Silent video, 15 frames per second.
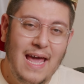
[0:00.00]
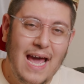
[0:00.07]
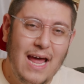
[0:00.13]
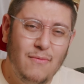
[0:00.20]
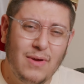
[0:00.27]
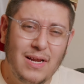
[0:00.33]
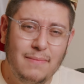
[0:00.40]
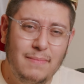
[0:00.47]

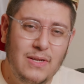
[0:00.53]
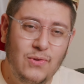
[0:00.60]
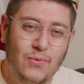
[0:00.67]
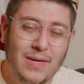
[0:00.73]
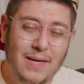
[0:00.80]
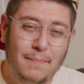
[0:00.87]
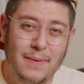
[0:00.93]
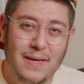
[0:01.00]
and we're going to be
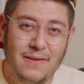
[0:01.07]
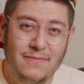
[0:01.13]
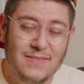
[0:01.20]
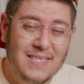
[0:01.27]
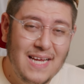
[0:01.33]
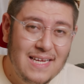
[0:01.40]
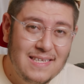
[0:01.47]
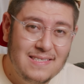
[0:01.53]
doing a bit of
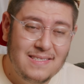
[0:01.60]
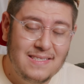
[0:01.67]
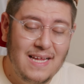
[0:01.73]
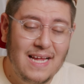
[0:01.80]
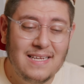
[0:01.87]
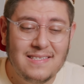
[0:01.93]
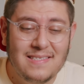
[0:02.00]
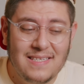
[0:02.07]
test
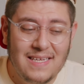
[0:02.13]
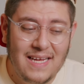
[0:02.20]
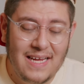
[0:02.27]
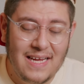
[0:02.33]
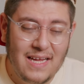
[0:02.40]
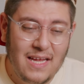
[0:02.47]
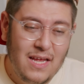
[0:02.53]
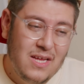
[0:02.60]
and
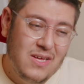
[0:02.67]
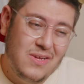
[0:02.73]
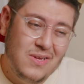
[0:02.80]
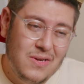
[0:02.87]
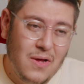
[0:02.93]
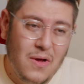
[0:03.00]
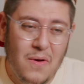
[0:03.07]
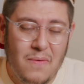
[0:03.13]
seeing,
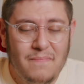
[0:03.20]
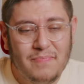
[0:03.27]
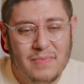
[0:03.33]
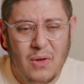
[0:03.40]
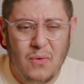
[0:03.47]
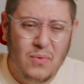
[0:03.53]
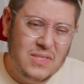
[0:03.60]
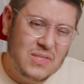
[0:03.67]
you know,
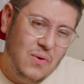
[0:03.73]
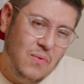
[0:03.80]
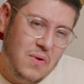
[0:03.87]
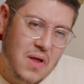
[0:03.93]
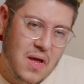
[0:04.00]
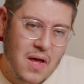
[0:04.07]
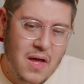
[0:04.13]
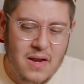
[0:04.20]
what's
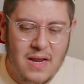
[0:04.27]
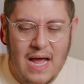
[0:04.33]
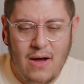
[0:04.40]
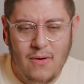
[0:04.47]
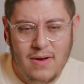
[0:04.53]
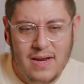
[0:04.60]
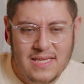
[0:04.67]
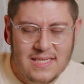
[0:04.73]
going on,
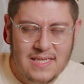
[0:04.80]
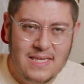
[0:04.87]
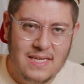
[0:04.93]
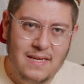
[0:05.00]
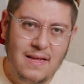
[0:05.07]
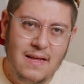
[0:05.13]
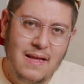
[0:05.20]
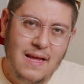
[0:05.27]
how is
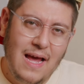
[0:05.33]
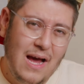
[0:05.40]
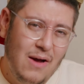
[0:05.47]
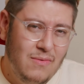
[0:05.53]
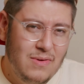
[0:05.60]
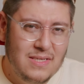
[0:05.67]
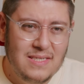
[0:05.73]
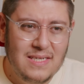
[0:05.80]
it,
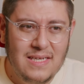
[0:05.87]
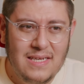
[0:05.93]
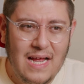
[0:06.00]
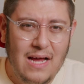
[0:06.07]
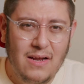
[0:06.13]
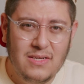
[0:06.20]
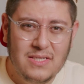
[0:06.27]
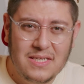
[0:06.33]
how does
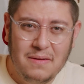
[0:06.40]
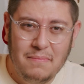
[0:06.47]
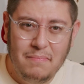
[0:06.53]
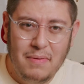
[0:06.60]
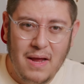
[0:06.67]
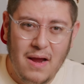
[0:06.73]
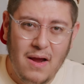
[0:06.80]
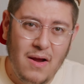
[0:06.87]
it
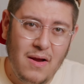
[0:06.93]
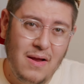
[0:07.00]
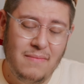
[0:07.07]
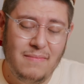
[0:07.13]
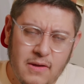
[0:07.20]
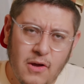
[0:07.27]
compare.